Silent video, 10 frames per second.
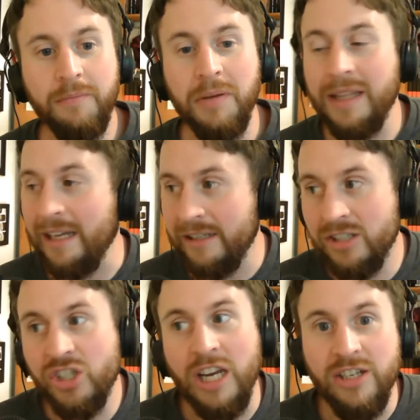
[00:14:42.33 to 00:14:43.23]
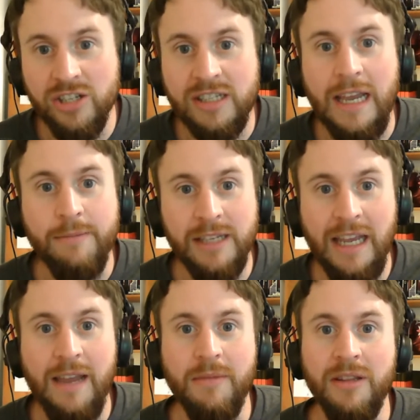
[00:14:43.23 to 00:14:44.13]
But that changes game to
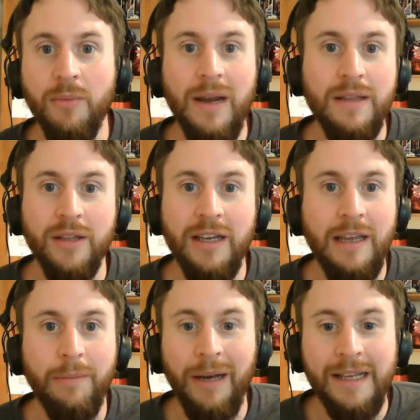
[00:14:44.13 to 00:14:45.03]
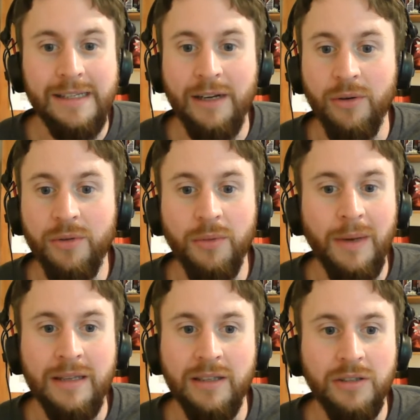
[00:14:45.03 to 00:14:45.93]
game in the way that it plays out, the
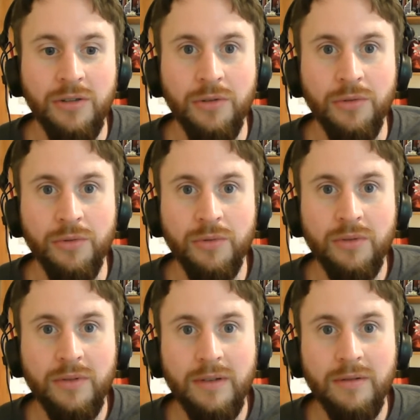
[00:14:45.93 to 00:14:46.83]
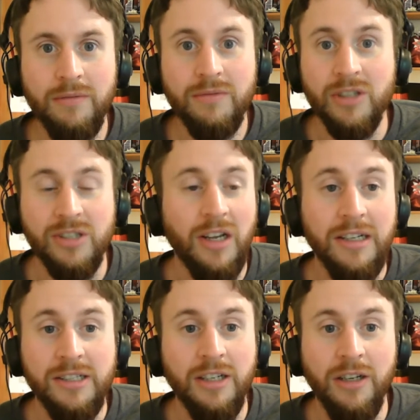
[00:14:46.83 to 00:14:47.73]
way that you
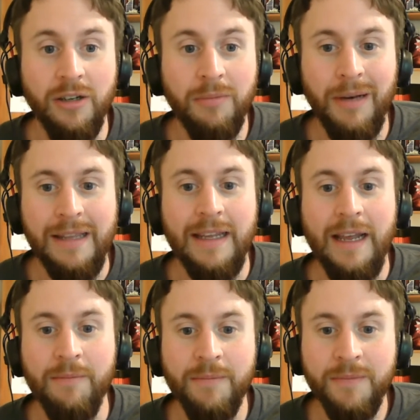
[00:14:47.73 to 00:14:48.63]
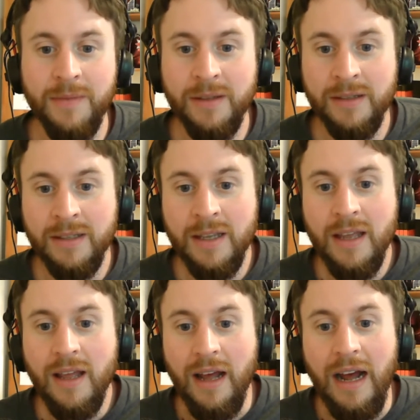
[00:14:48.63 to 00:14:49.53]
decide to play the game.
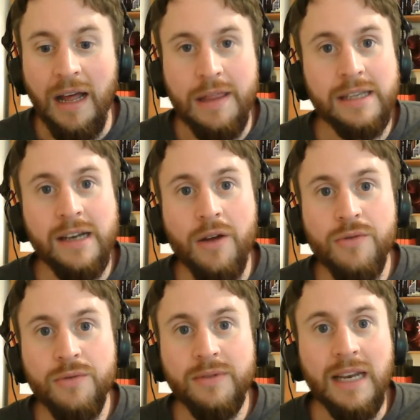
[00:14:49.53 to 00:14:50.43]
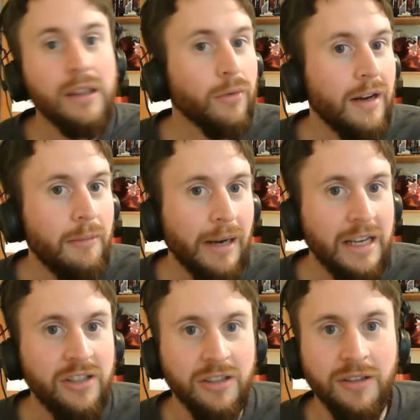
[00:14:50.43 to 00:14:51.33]
There's no death or
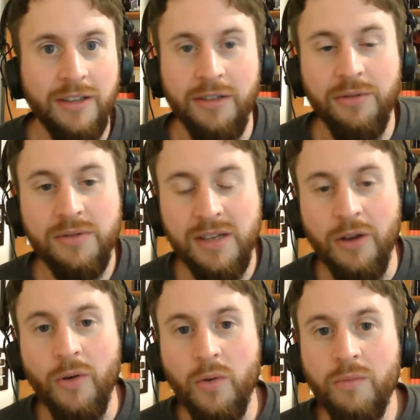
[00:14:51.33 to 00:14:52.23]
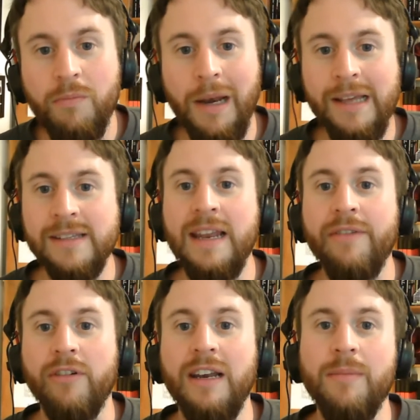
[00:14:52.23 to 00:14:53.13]
elimination, though. So players are
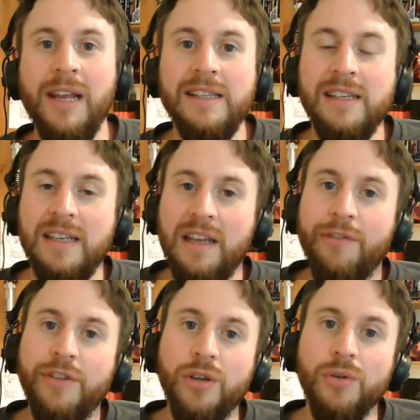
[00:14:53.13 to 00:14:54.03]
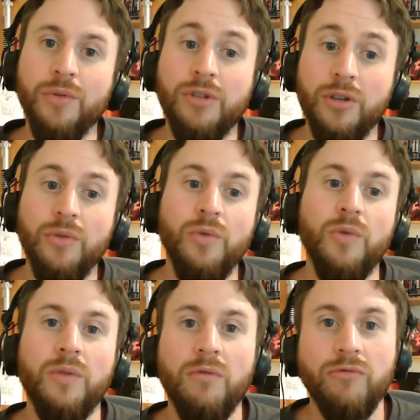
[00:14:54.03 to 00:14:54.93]
never eliminated if you
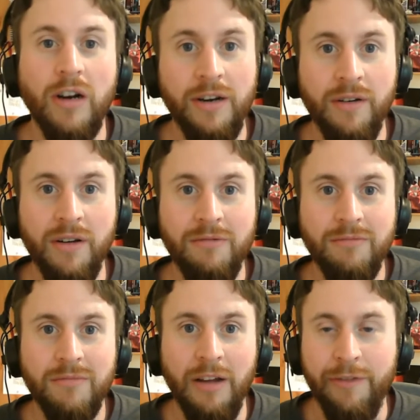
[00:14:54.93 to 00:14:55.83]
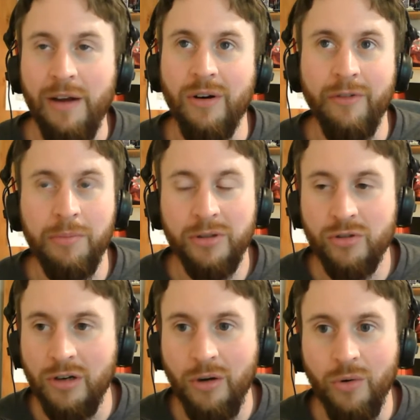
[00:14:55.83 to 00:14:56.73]
do run afoul of a
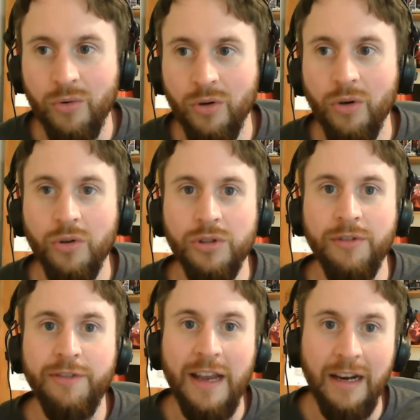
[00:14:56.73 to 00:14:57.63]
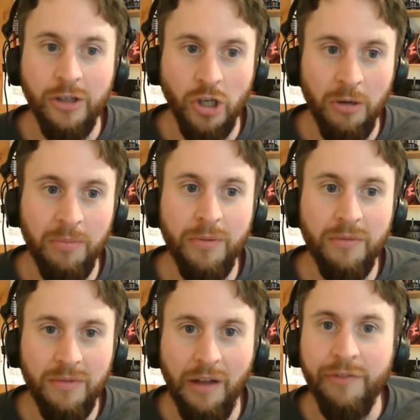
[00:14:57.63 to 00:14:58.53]
patrol or you fail a job
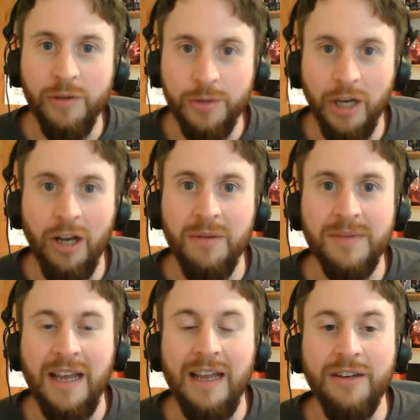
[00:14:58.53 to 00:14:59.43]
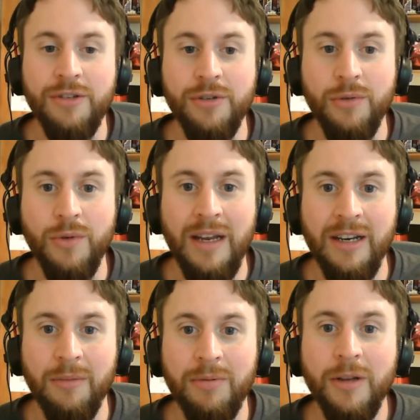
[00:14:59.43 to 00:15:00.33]
a few times and you end
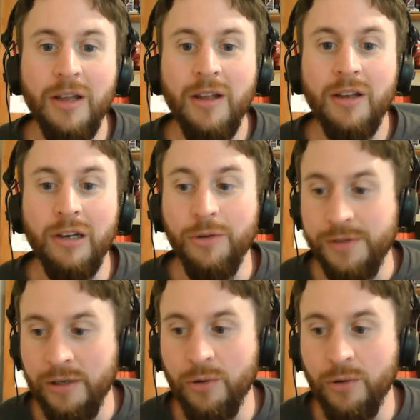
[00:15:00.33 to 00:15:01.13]
up losing